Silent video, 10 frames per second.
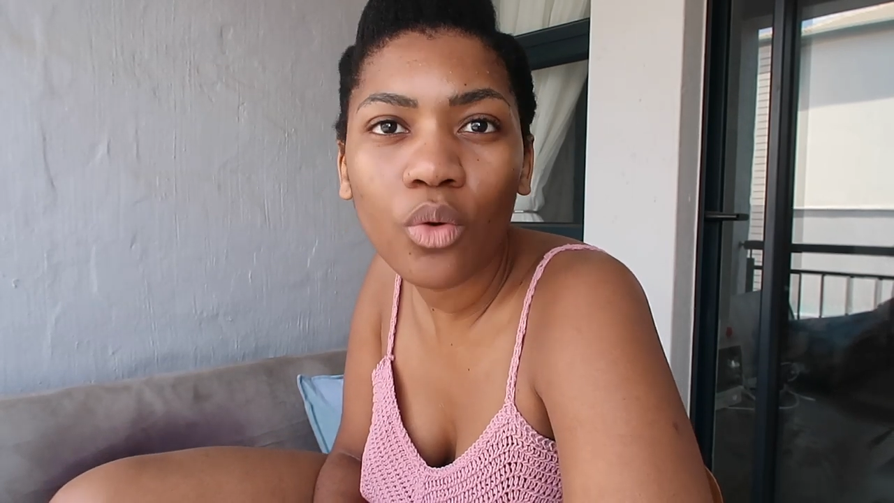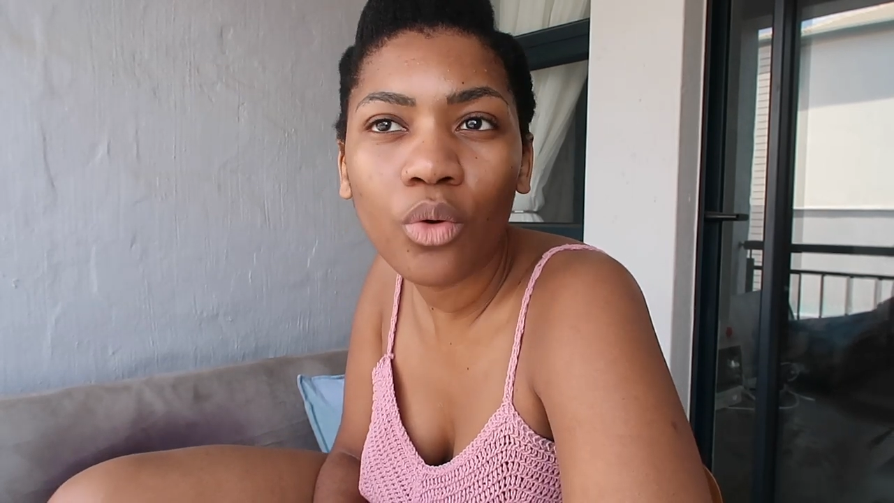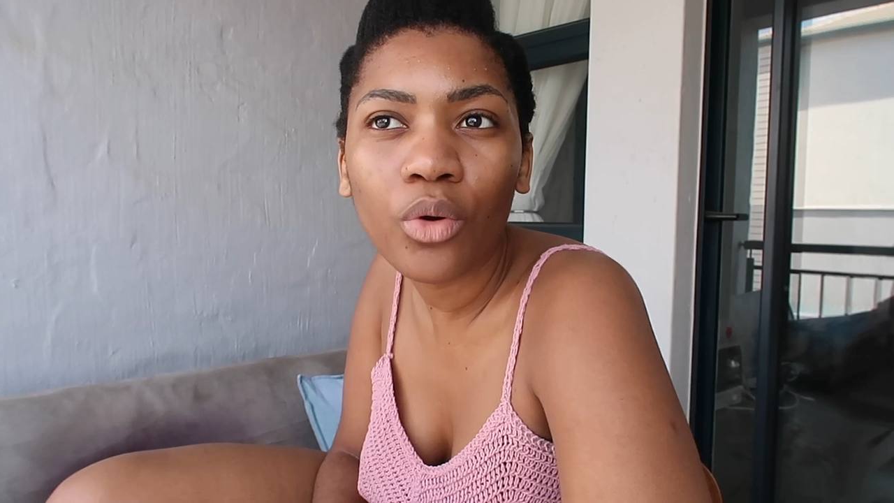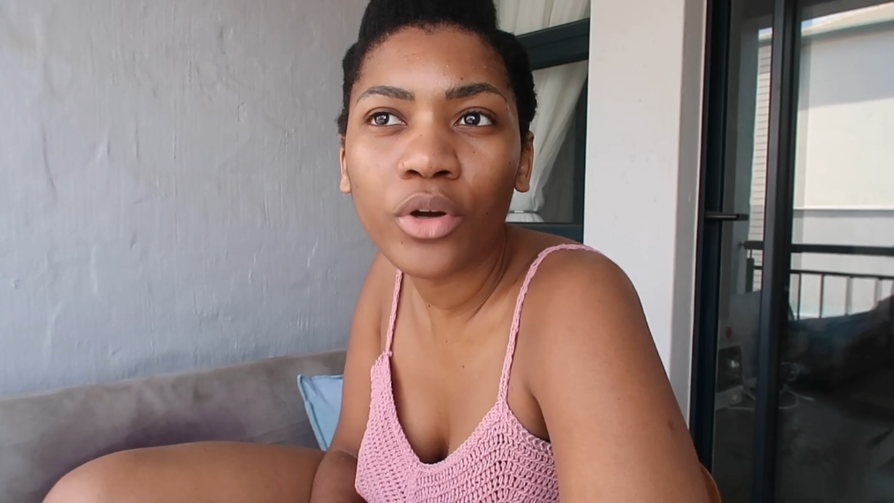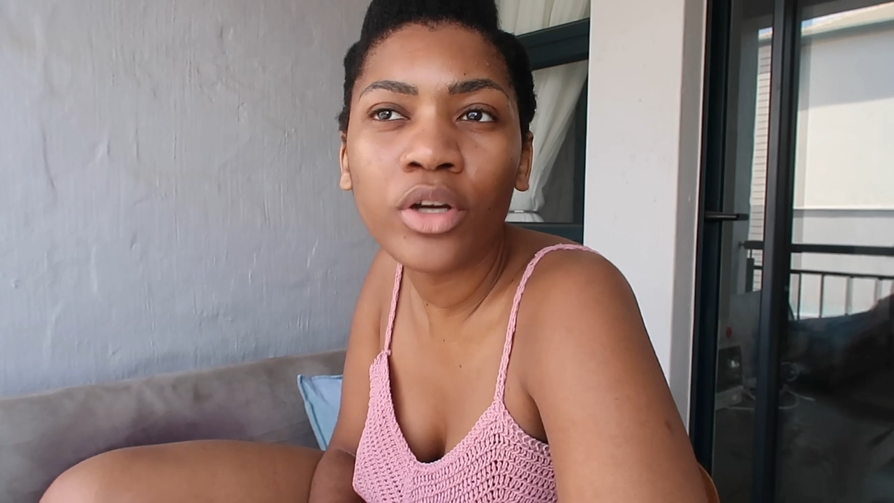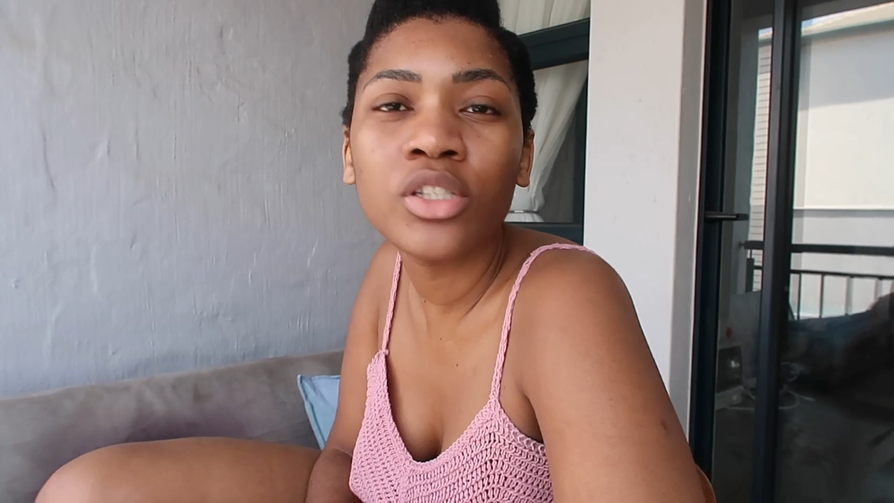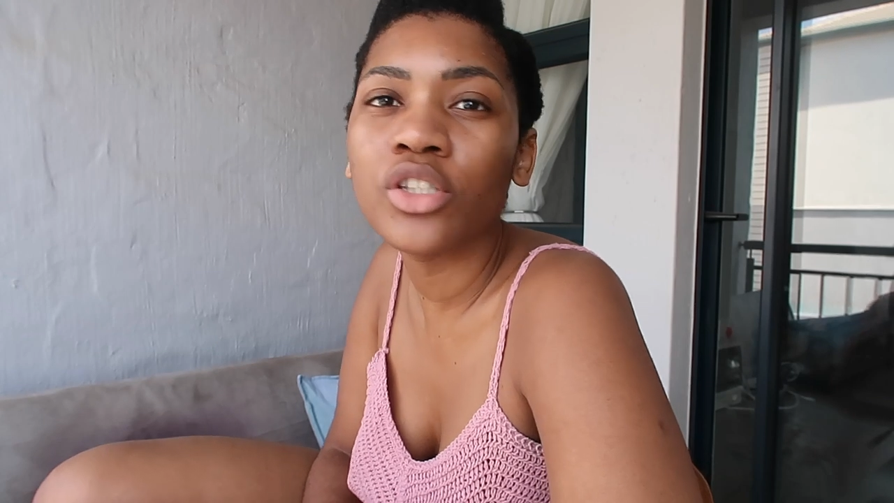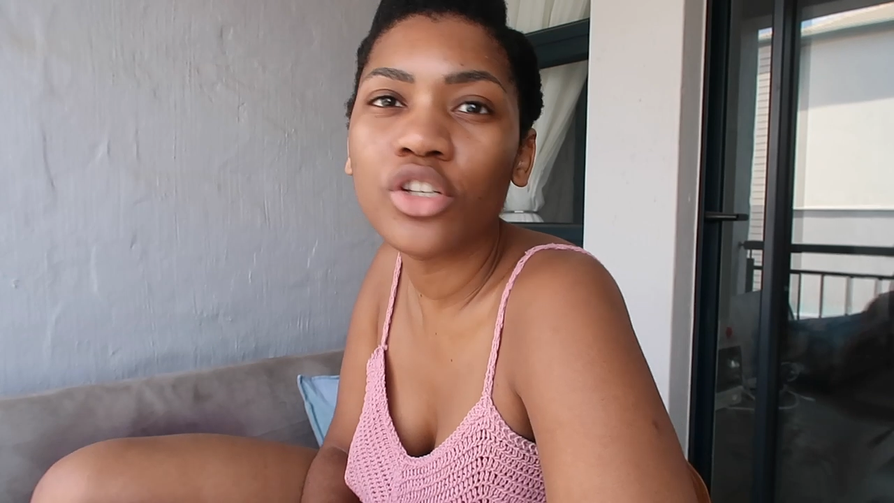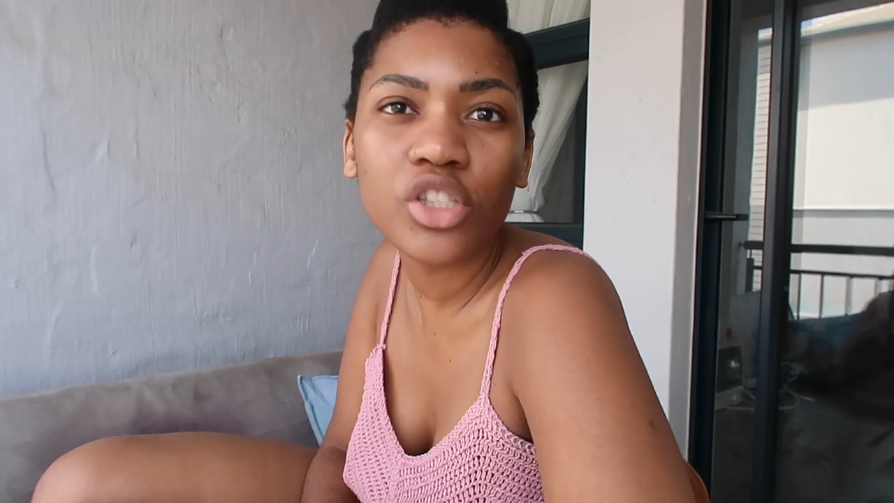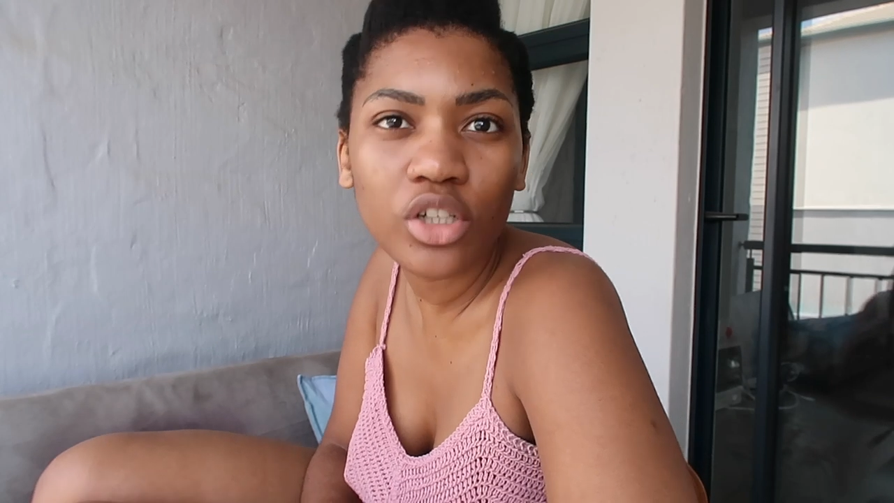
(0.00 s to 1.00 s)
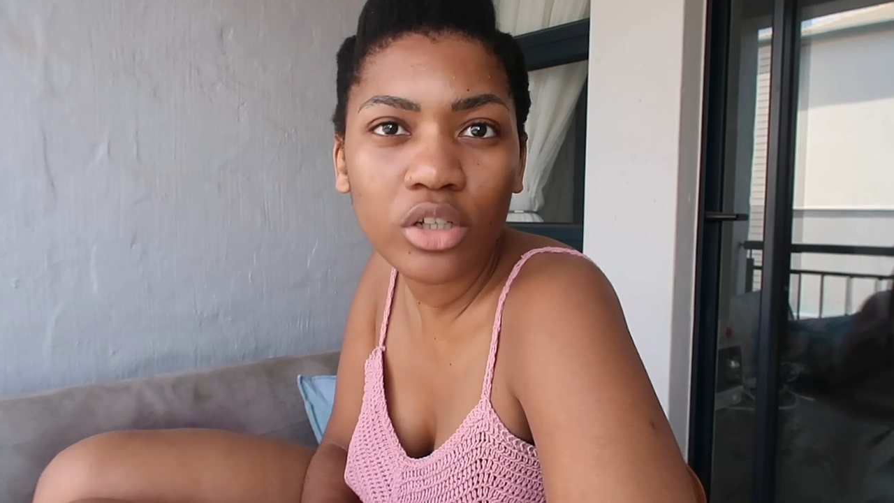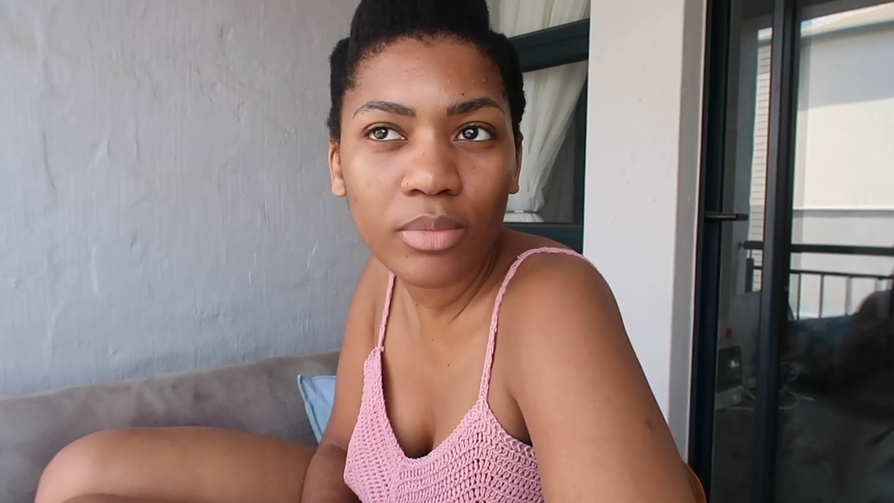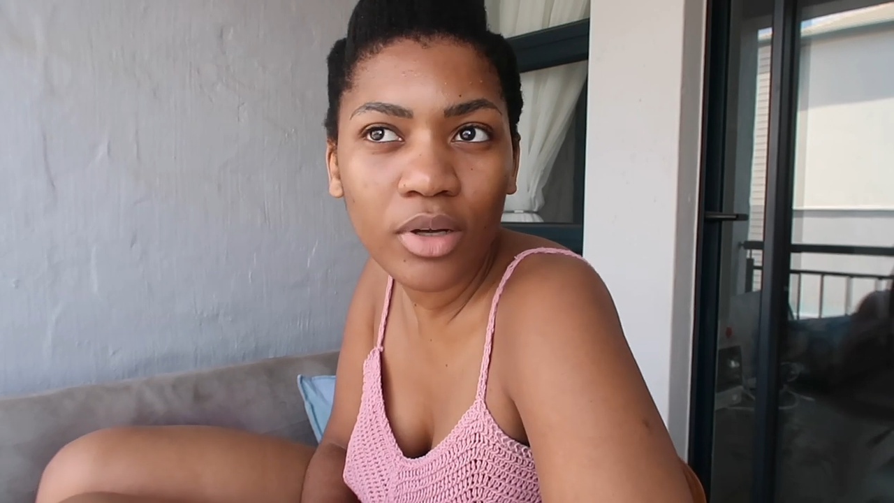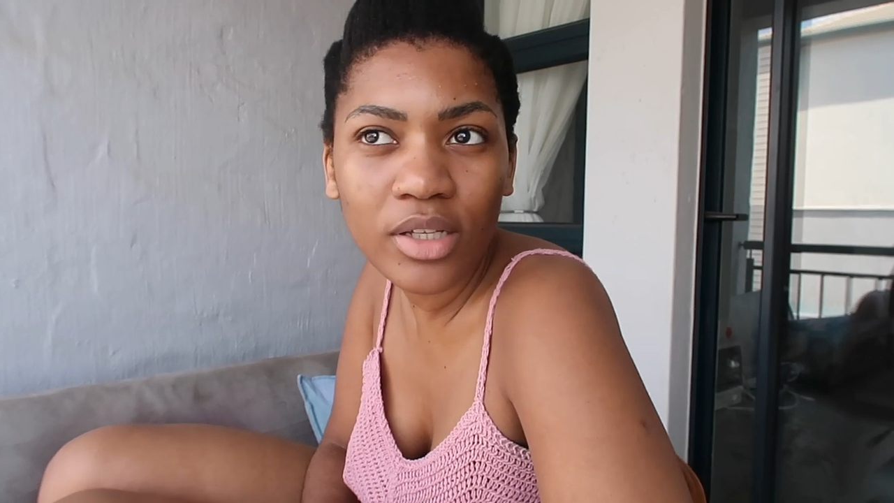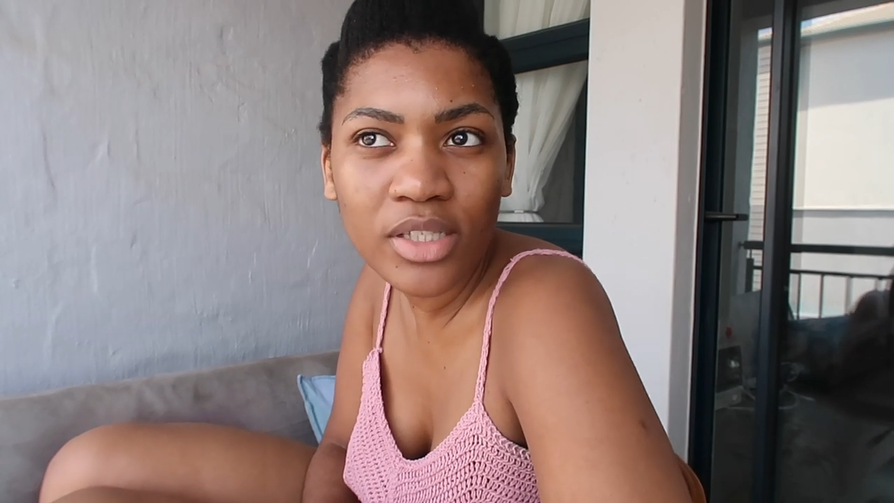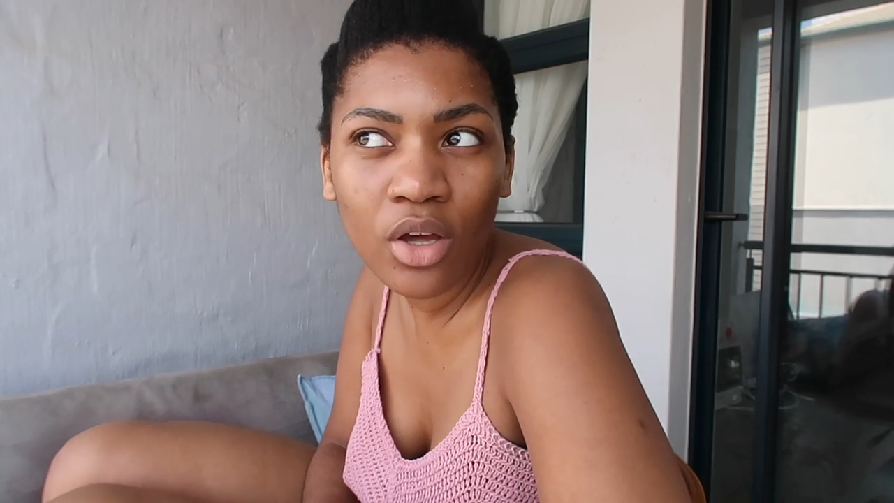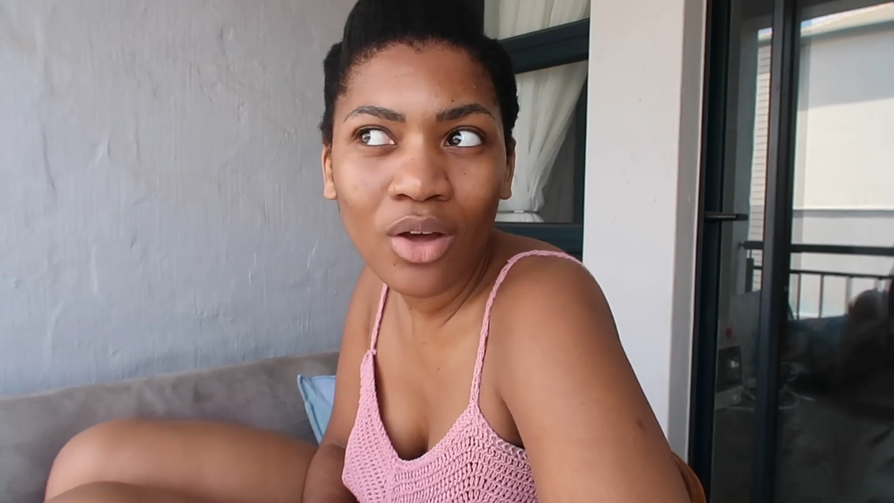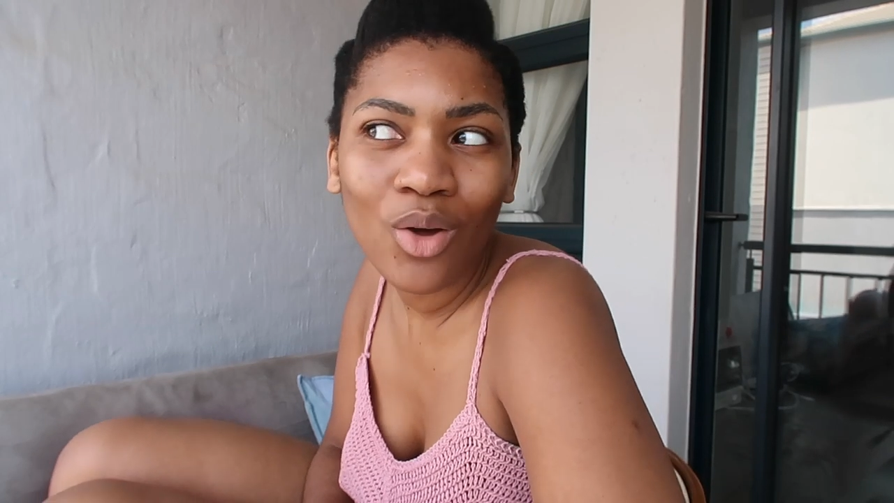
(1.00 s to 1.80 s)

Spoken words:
or a surgical mask